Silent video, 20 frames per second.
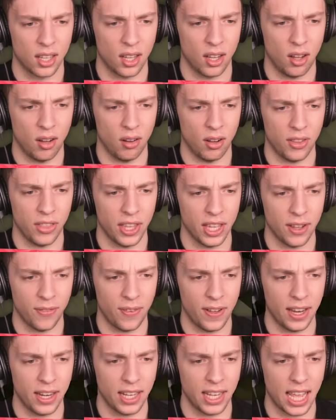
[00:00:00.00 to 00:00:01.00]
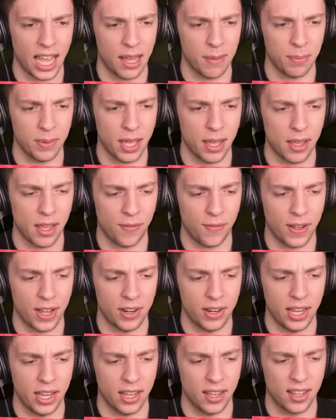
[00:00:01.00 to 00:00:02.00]
Right. Oh, I think I found a gap. Yeah, yeah,
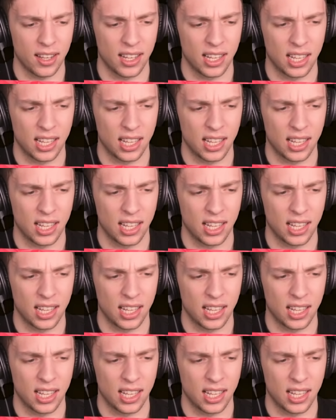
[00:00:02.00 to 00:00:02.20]
found it.